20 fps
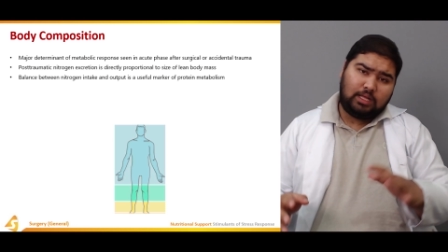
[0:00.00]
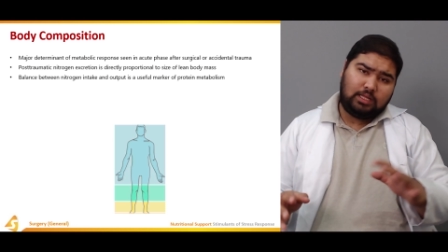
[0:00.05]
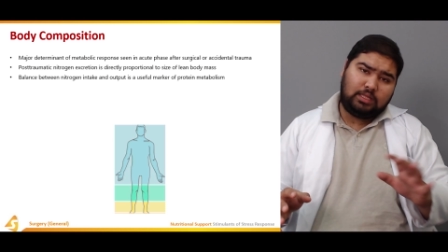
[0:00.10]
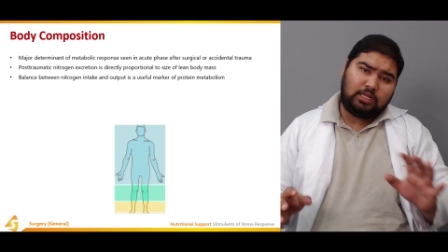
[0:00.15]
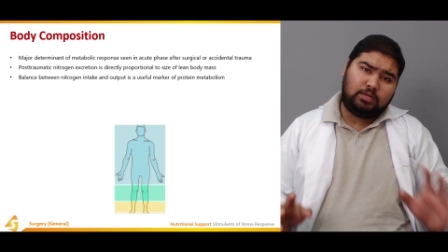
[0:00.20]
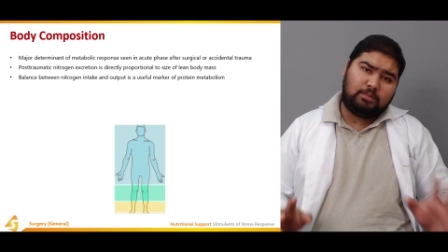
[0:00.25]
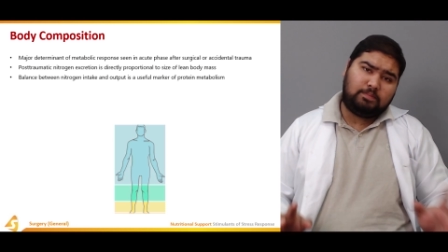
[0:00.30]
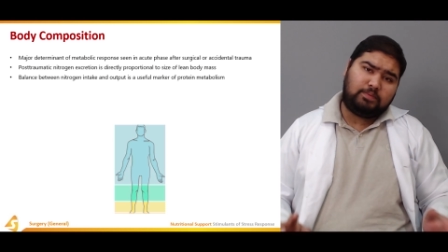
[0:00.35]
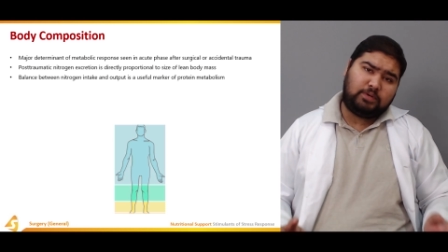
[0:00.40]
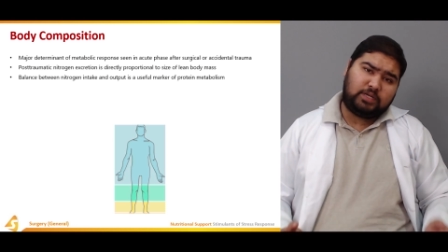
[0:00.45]

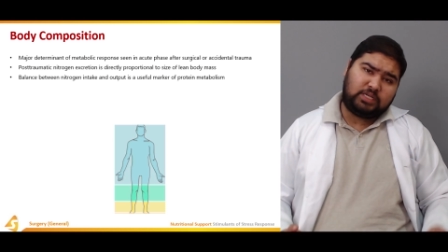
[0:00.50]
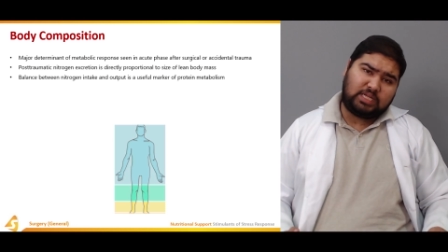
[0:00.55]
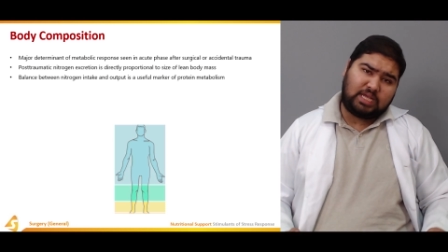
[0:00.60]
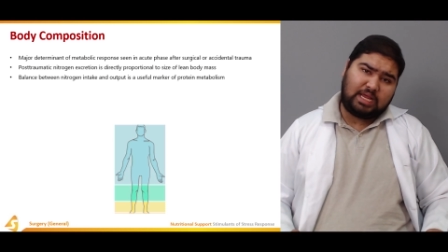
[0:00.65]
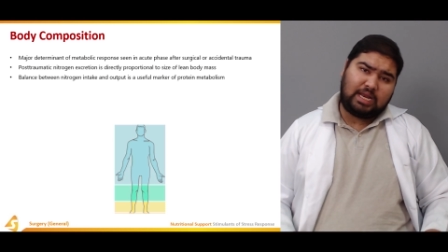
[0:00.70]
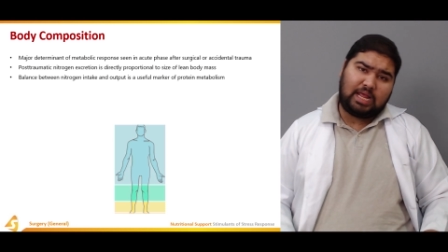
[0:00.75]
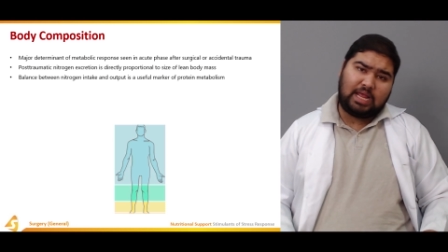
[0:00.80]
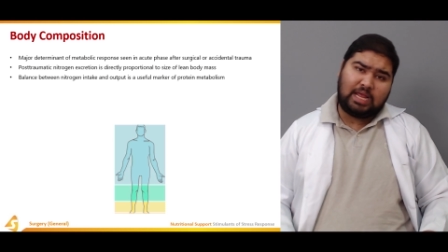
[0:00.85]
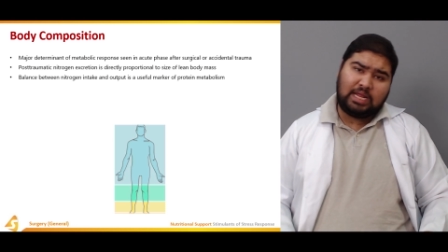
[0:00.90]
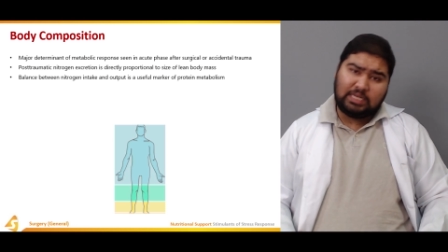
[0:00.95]
the
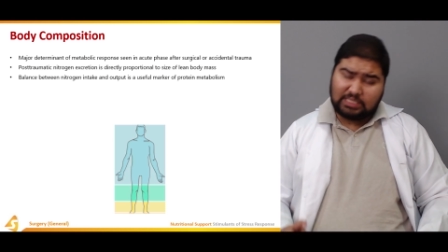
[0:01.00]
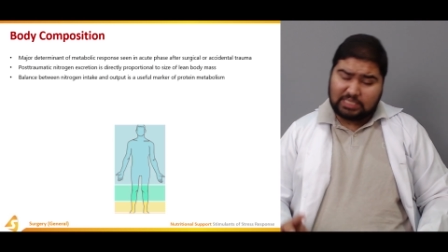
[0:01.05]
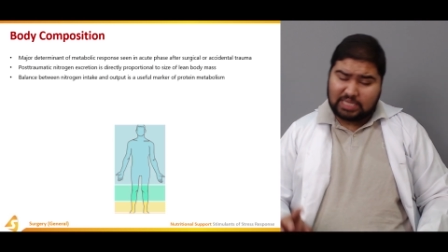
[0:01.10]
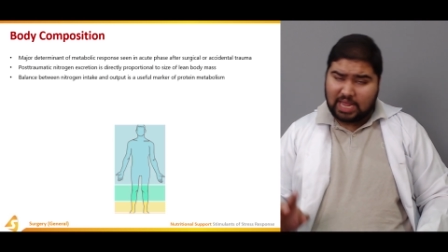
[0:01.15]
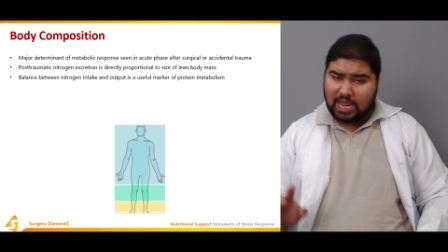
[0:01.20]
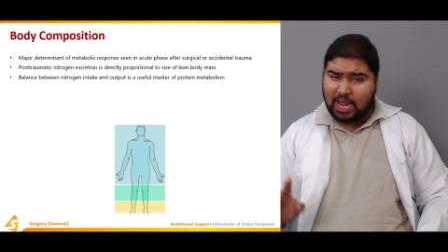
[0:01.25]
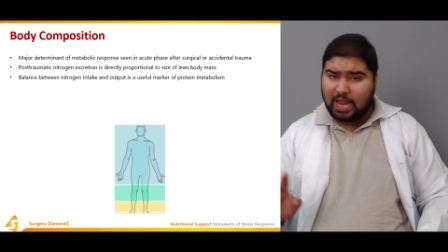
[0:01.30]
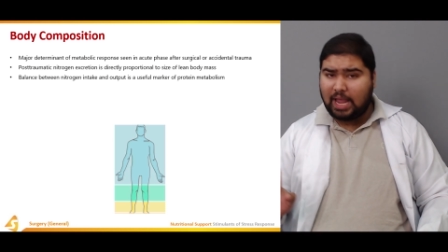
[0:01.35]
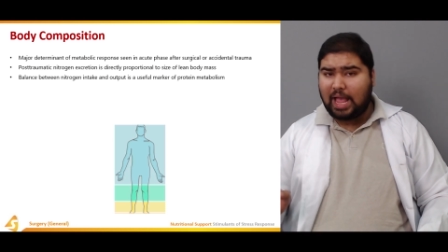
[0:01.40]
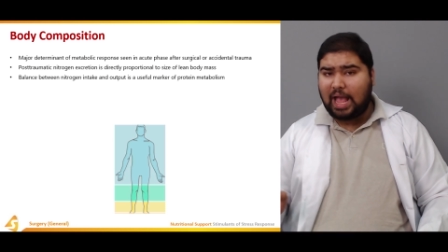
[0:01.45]
protein
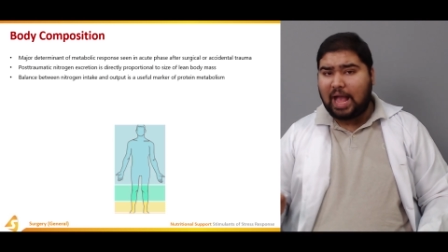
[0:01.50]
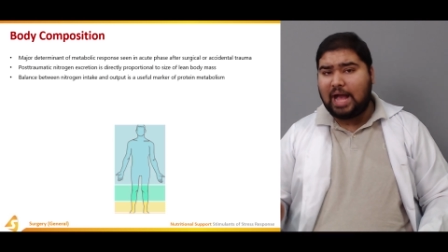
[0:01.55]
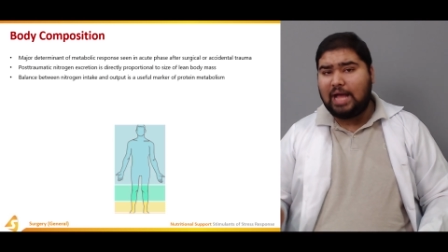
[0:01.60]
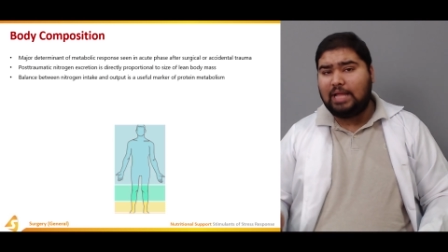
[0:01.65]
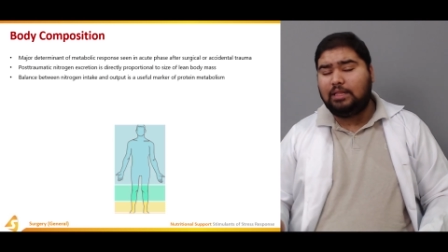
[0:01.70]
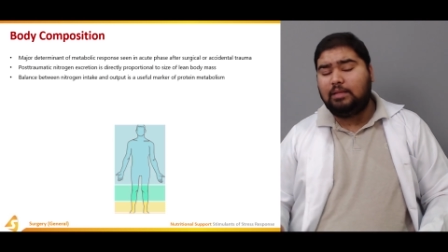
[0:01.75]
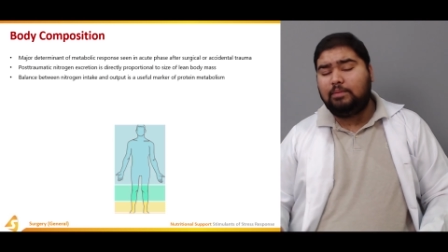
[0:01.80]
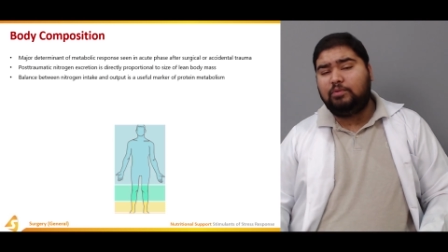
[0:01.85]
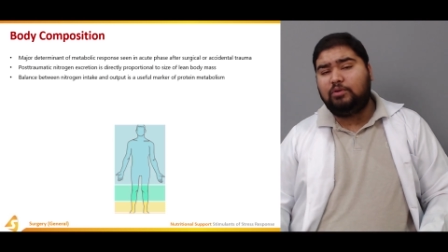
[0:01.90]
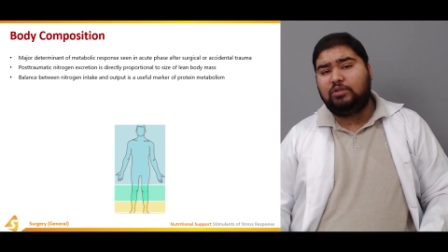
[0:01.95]
intake
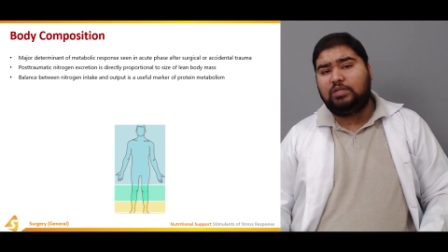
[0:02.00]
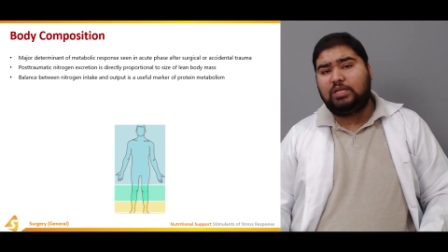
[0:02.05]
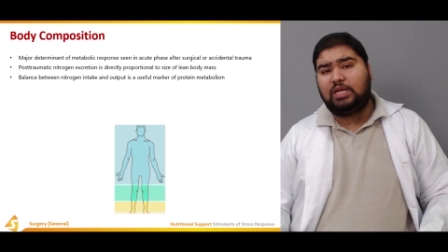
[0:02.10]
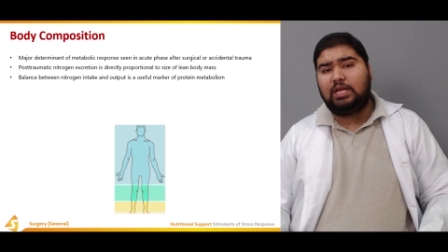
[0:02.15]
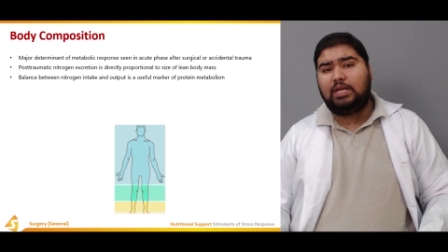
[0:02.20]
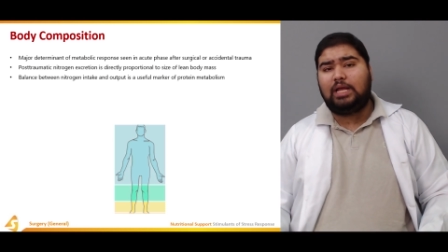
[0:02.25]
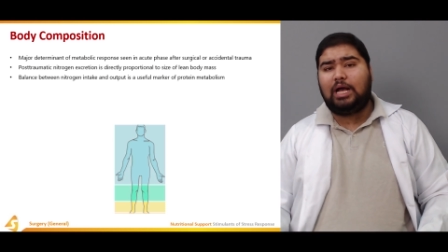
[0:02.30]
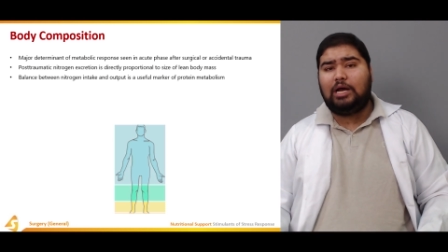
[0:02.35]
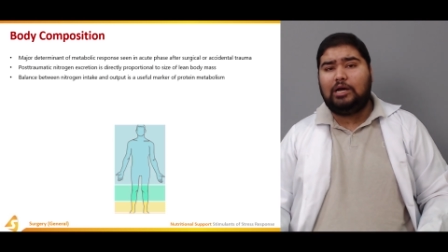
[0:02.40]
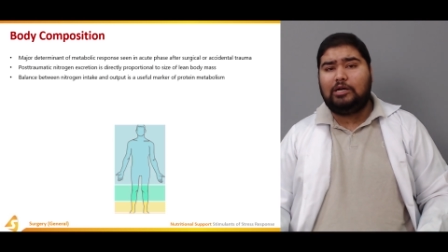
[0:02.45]
and the
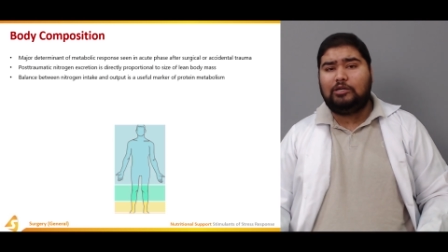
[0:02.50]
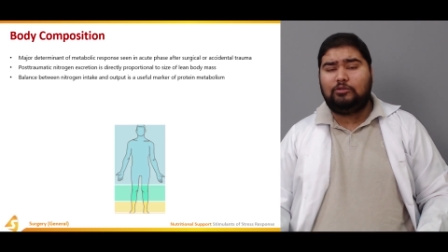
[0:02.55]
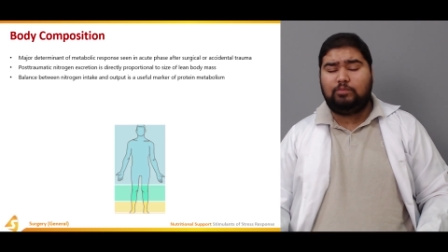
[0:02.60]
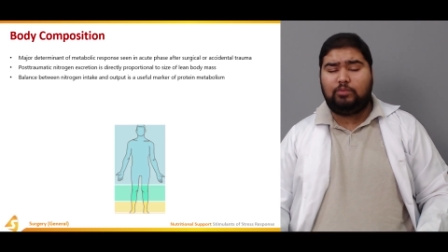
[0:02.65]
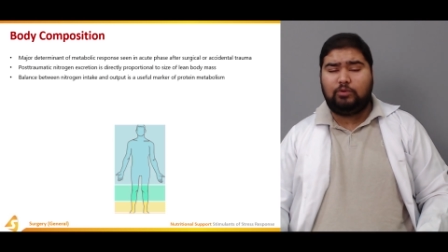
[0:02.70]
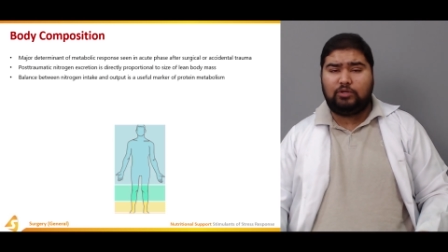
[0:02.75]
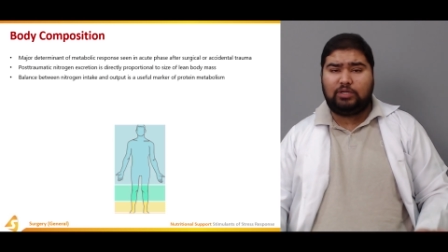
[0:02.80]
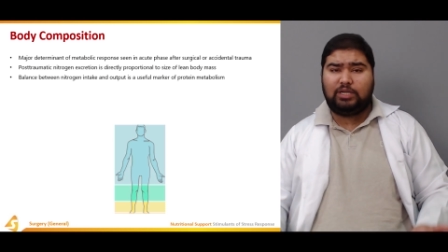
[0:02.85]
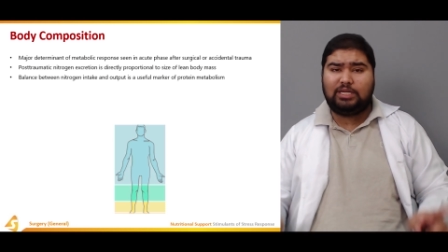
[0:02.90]
protein output.